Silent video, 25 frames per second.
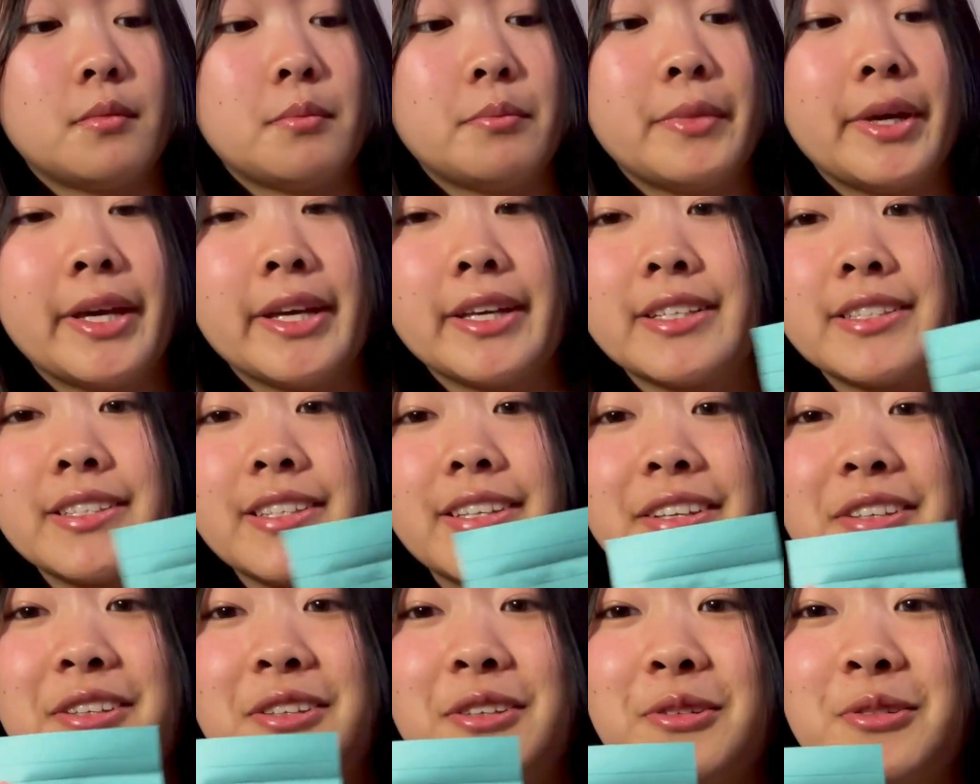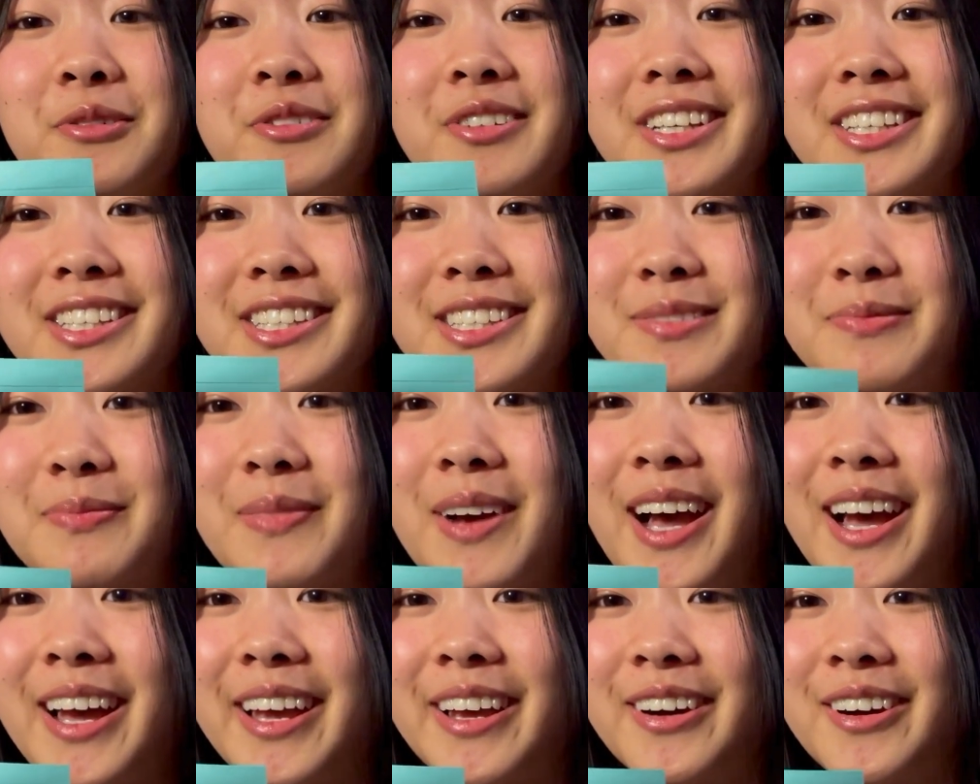Makes you
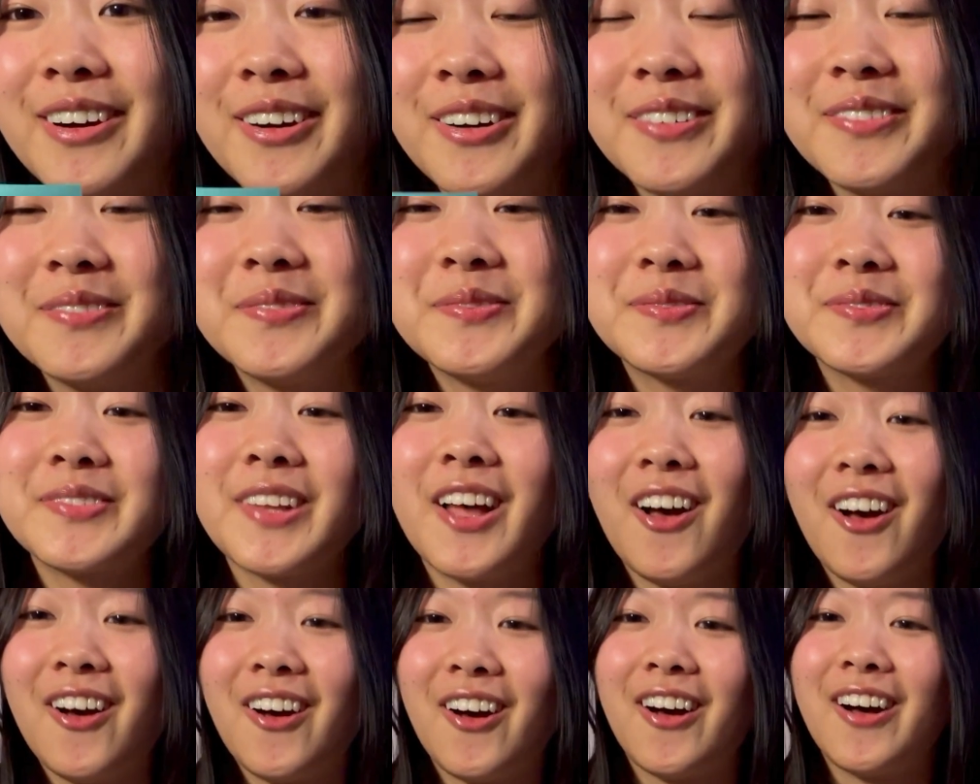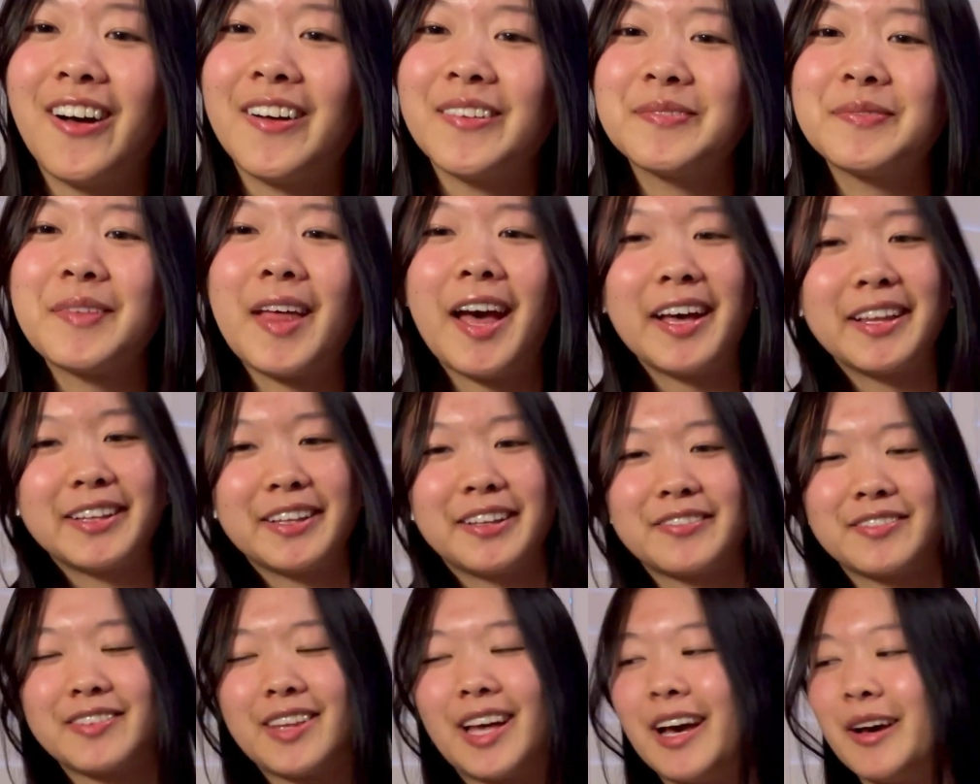smile. Aw, I
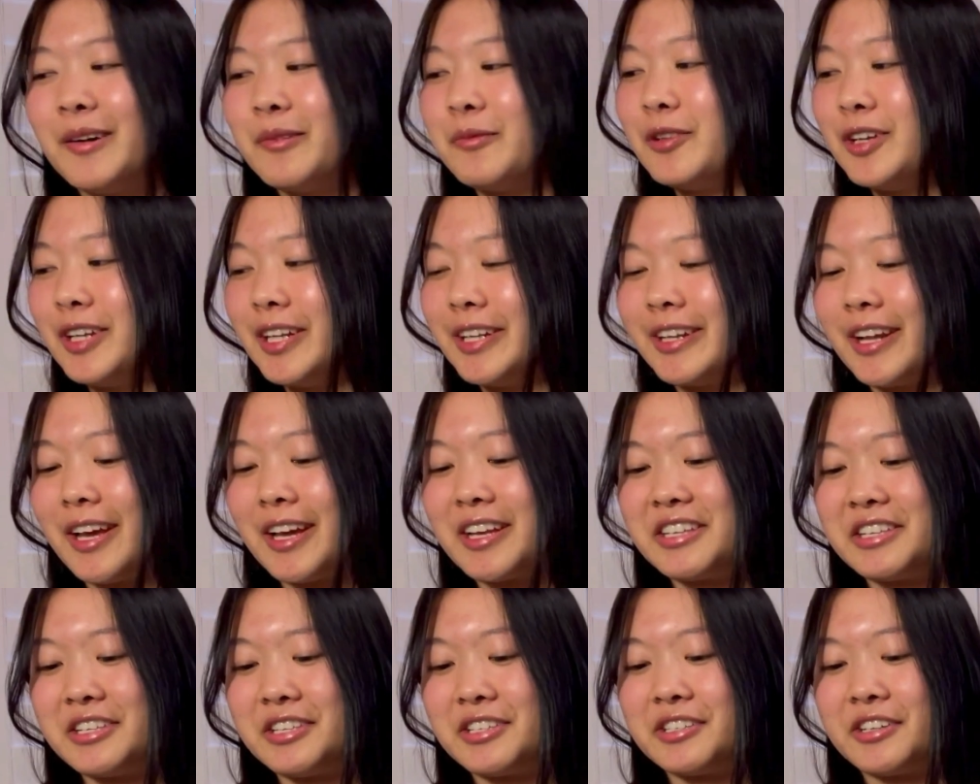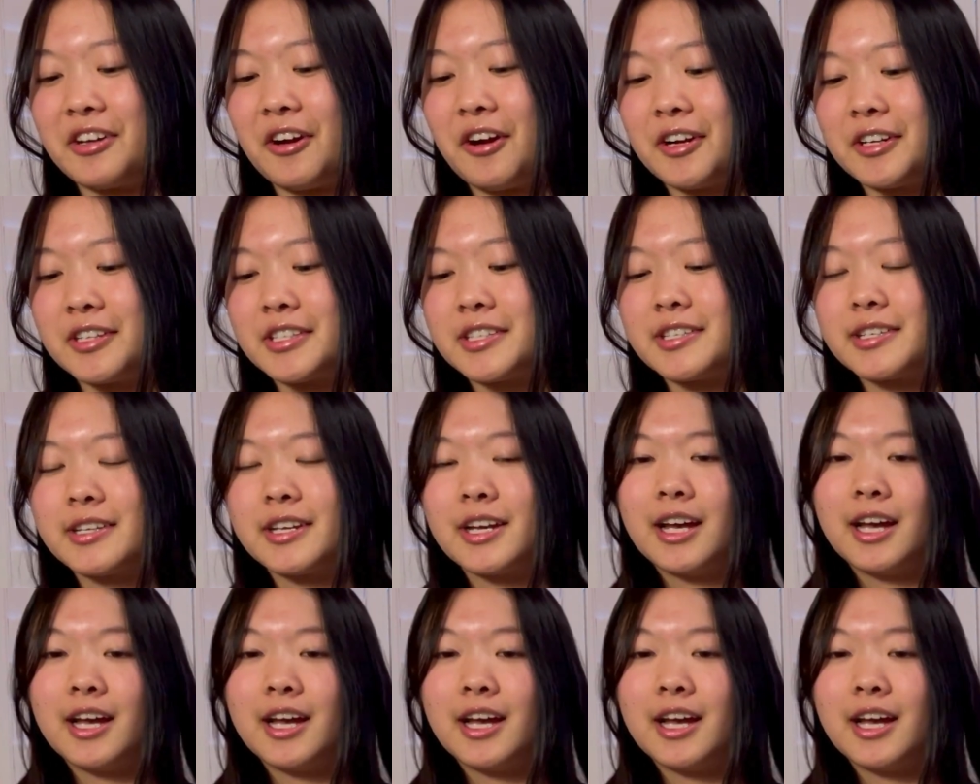love that. What a nice start.